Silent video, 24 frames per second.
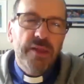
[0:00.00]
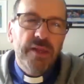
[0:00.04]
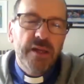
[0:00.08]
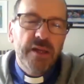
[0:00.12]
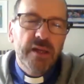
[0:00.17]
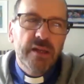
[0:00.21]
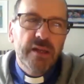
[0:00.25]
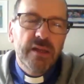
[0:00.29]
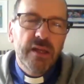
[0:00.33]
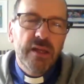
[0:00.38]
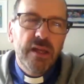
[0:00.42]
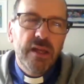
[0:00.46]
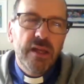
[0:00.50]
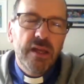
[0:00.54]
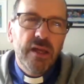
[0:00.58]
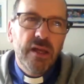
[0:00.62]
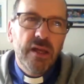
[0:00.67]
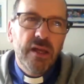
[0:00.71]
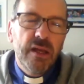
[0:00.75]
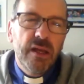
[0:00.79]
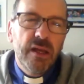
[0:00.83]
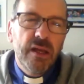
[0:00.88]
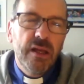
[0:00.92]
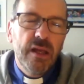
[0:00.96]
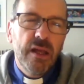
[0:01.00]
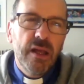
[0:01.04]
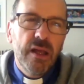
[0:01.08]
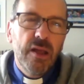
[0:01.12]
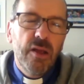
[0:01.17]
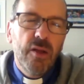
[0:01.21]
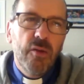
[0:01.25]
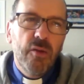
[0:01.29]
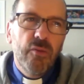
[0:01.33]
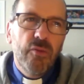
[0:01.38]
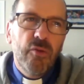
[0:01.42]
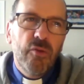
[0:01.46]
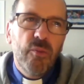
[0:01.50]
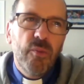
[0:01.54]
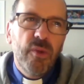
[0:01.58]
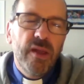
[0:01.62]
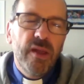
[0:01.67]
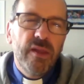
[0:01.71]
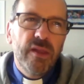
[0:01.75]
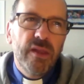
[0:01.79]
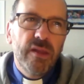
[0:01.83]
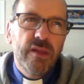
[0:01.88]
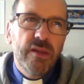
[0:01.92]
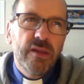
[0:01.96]
I think for
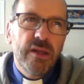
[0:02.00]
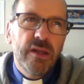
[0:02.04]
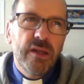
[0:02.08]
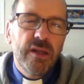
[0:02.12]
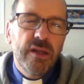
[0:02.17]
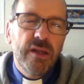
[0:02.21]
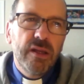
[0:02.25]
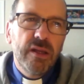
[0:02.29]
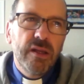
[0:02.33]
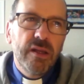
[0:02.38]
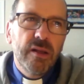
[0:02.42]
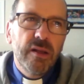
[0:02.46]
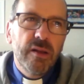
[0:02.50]
me the